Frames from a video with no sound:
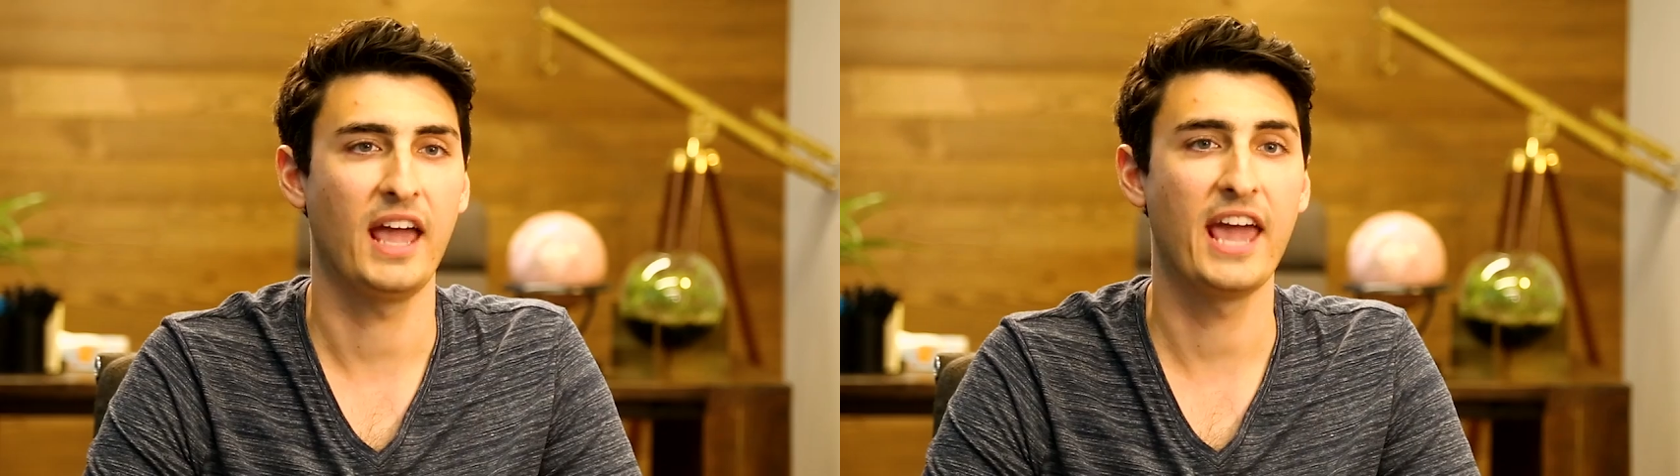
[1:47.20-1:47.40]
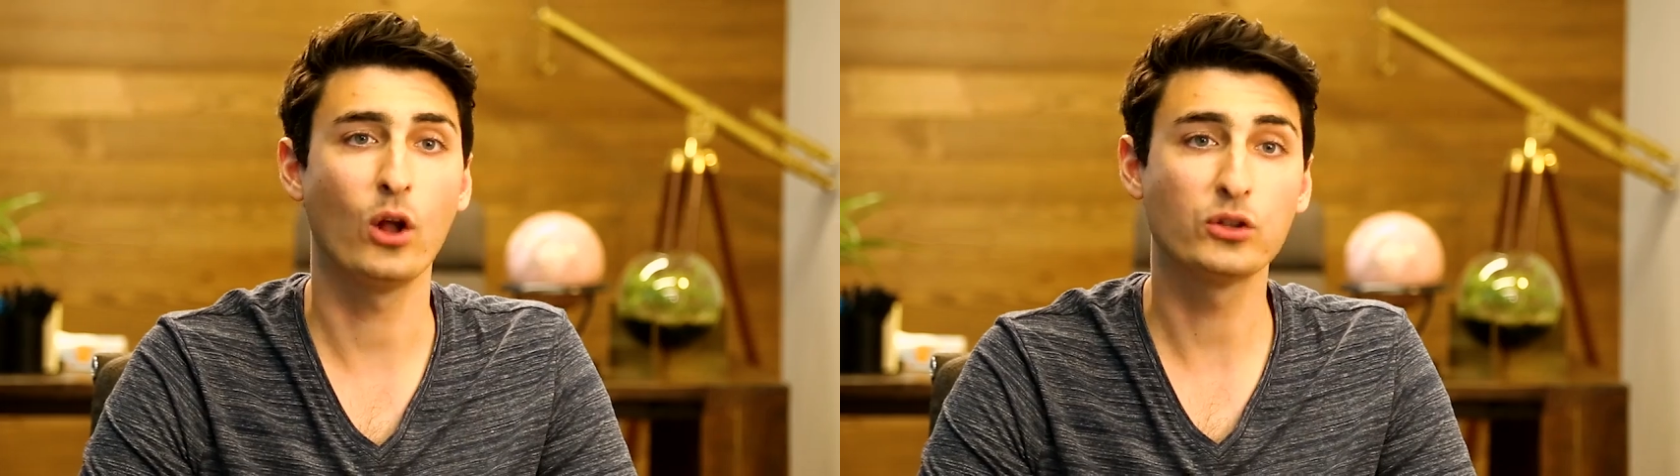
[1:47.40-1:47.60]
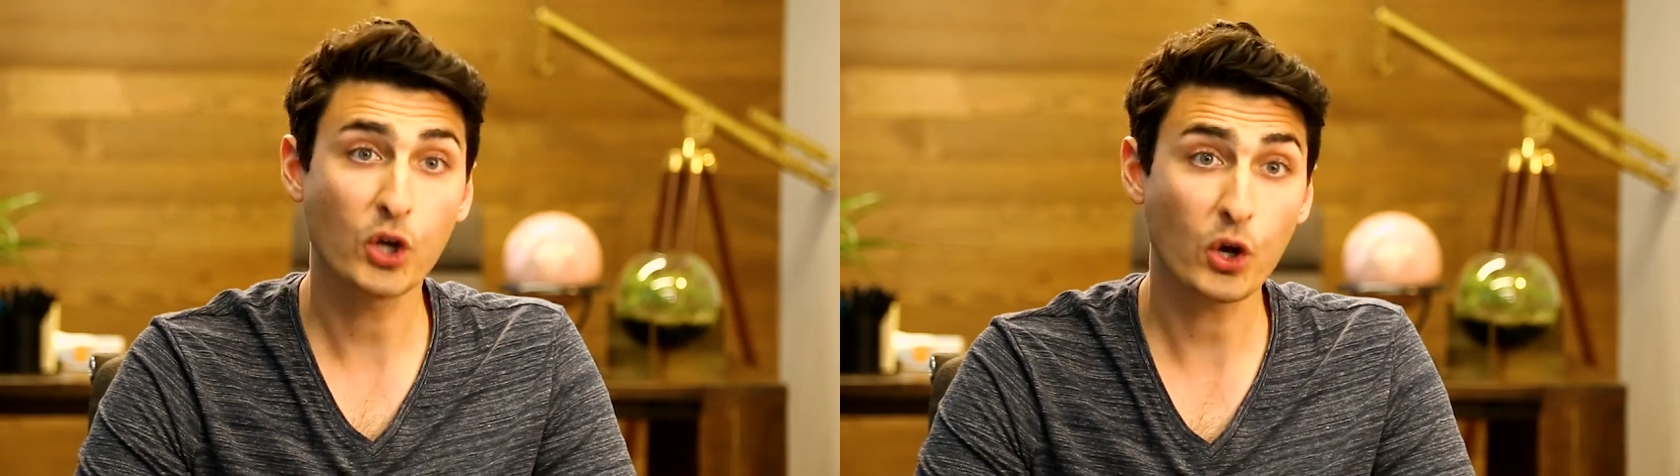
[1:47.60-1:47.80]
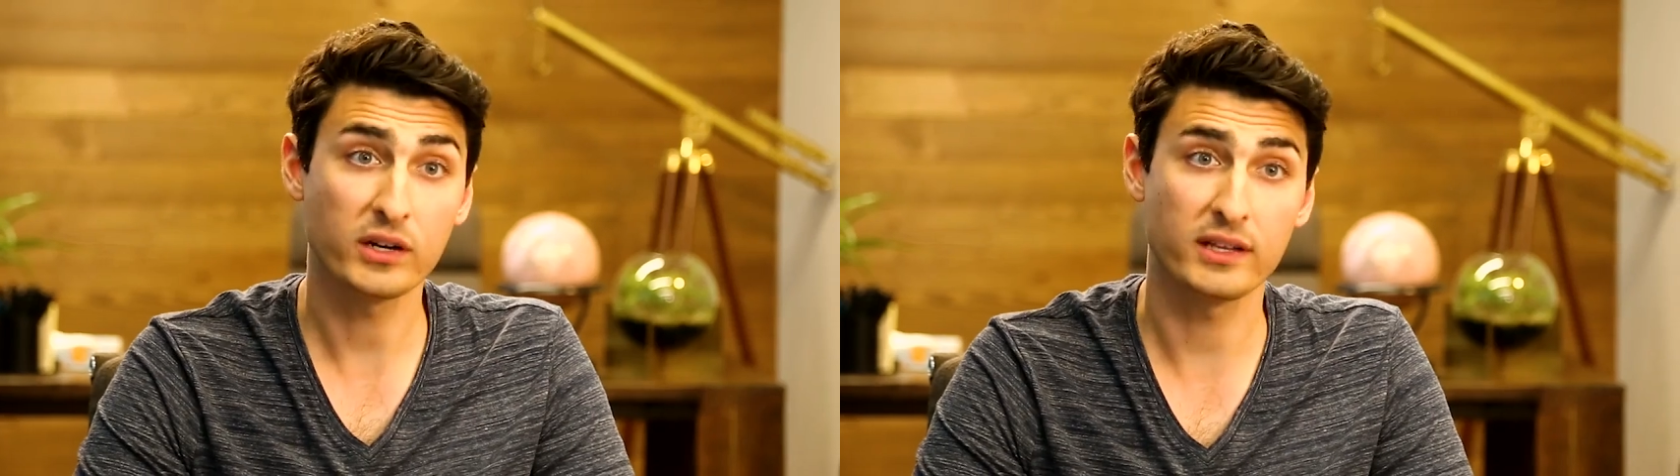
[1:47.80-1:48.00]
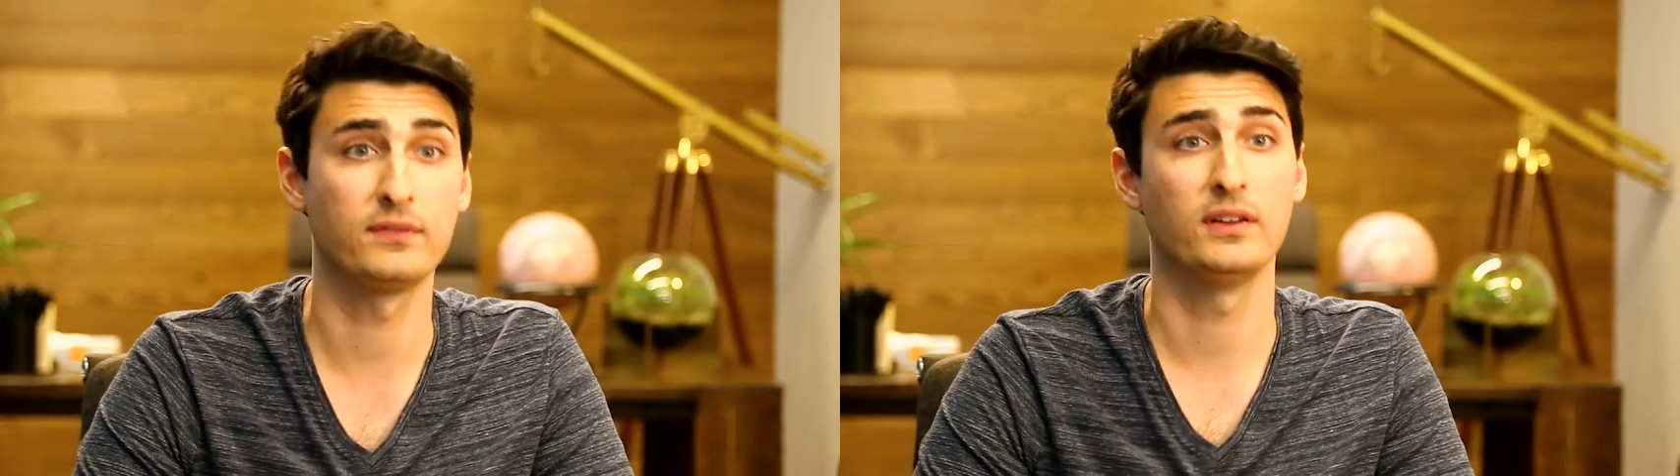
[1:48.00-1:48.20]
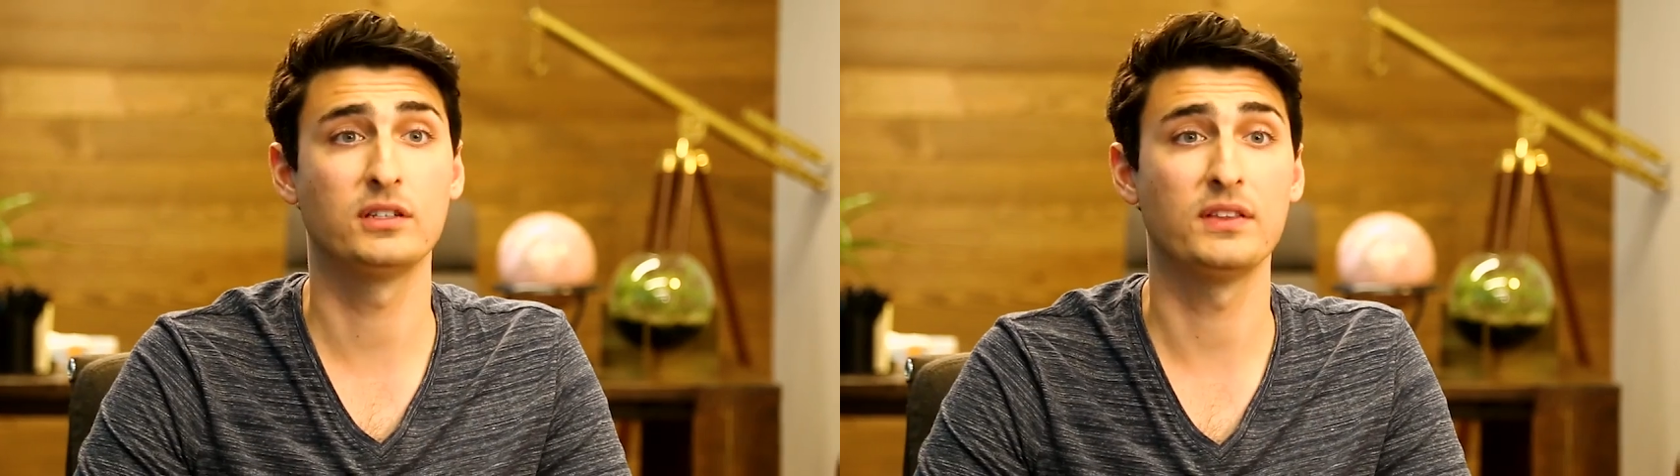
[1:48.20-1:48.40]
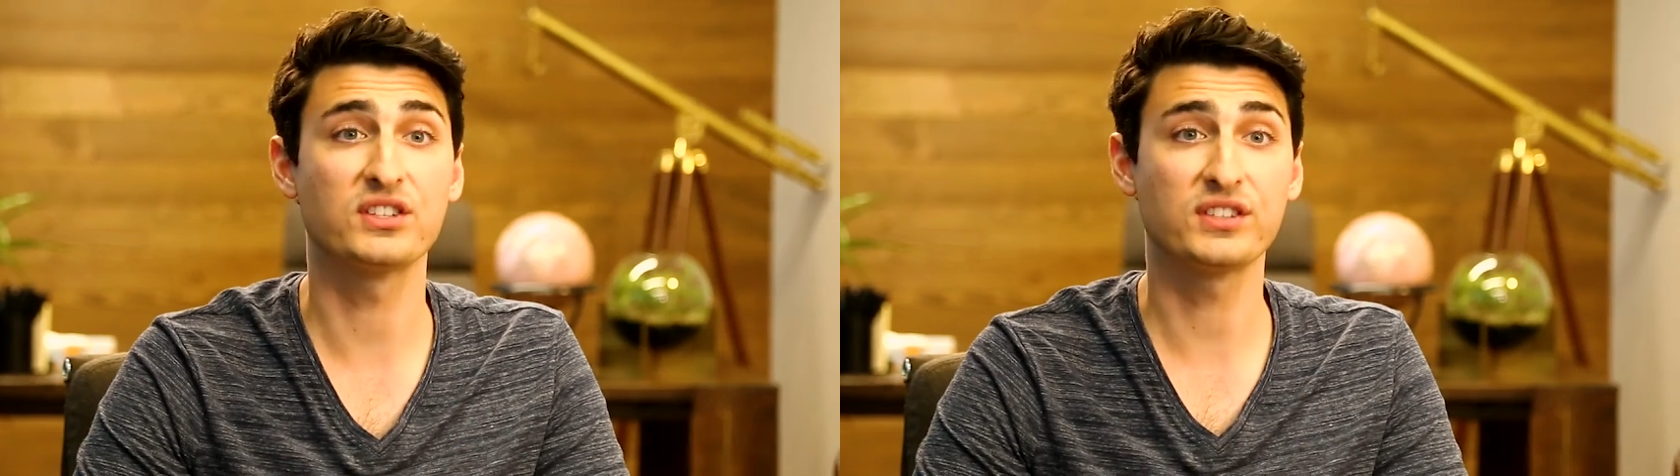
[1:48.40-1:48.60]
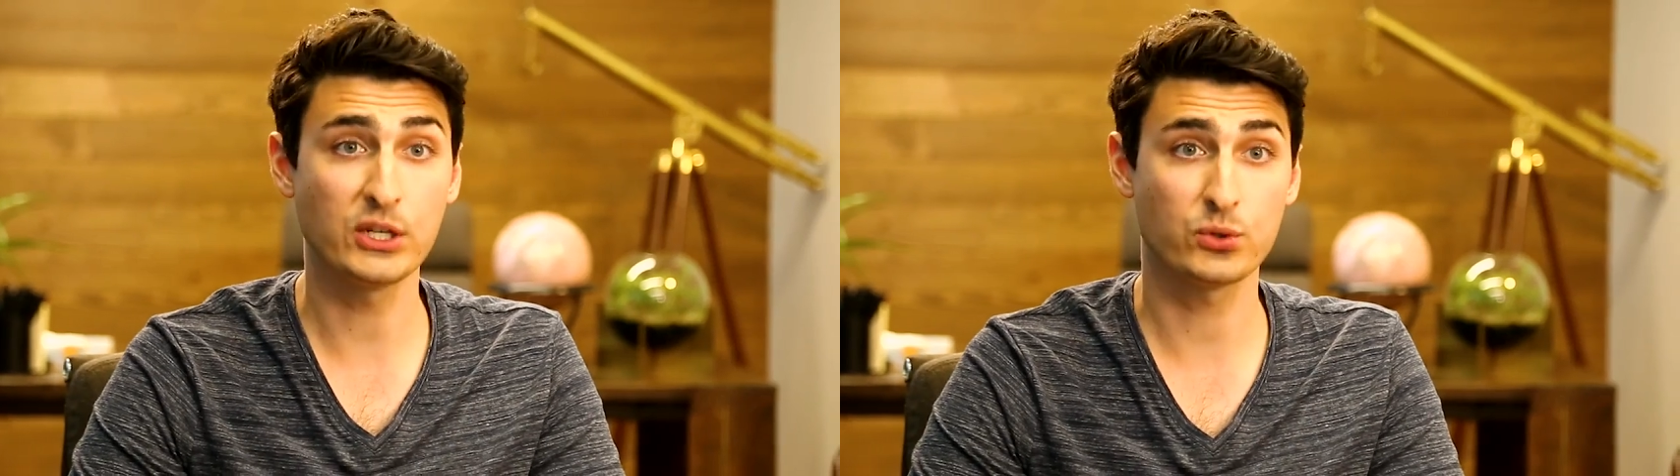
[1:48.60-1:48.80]
An alternative to the
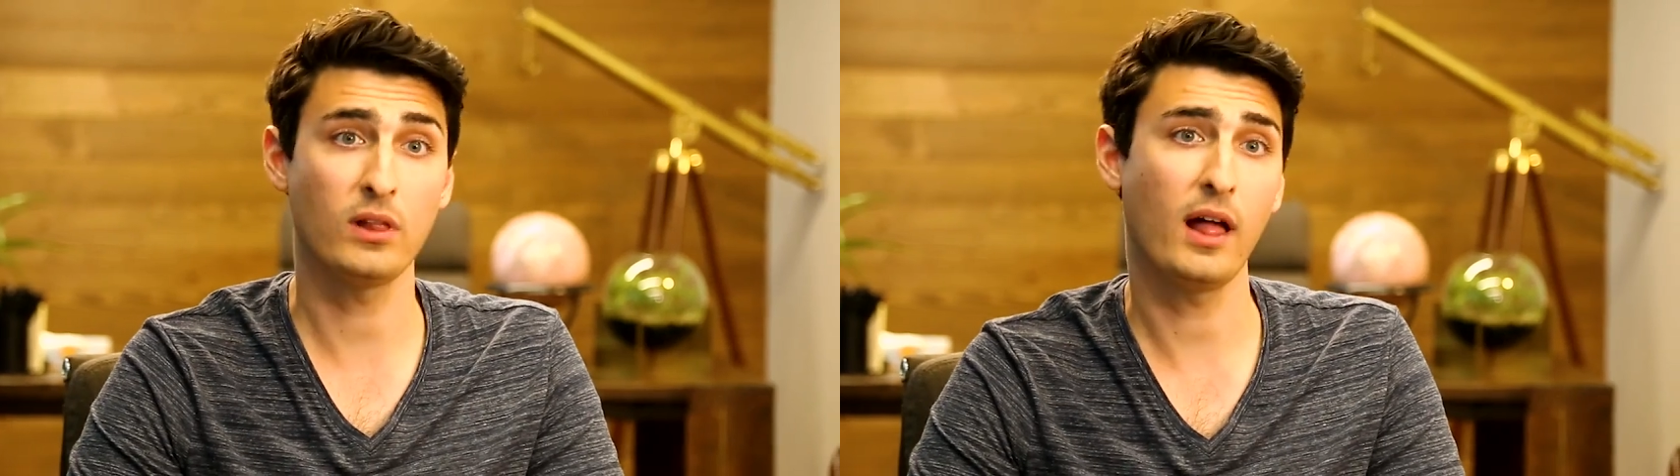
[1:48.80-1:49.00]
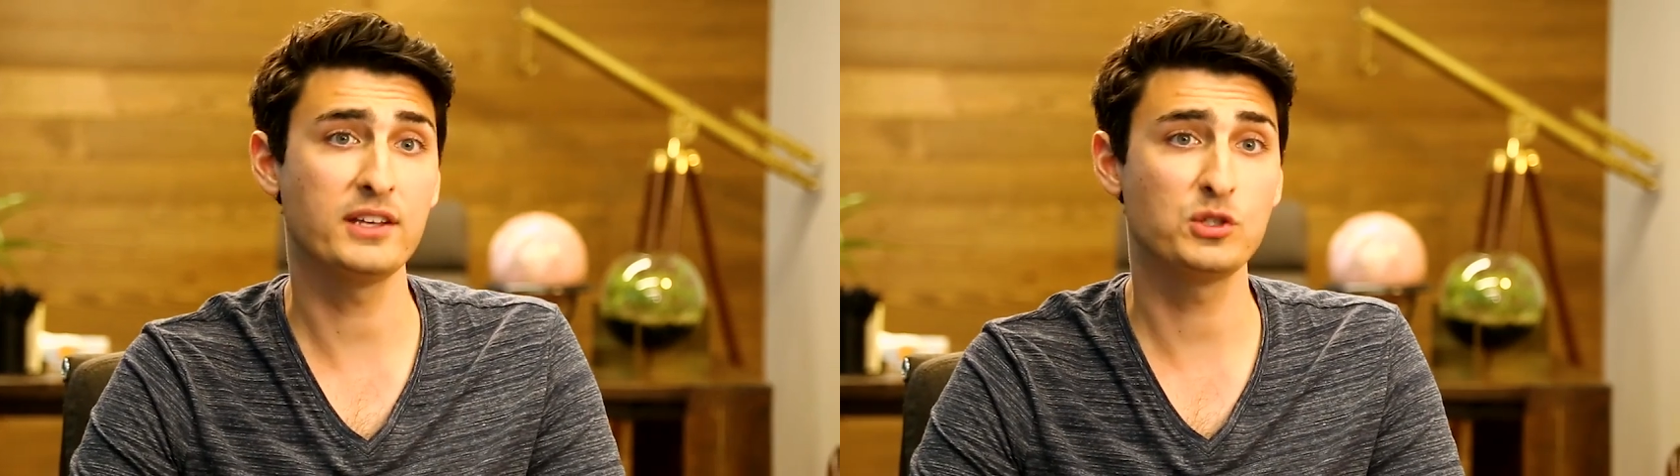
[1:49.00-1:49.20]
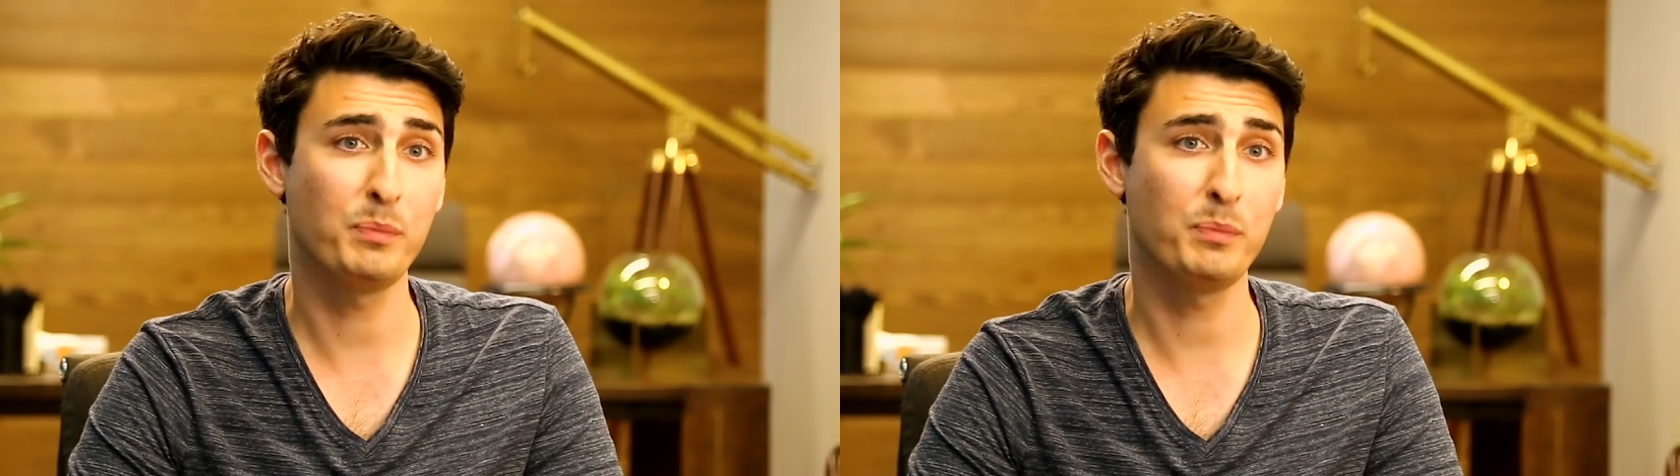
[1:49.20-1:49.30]
centralized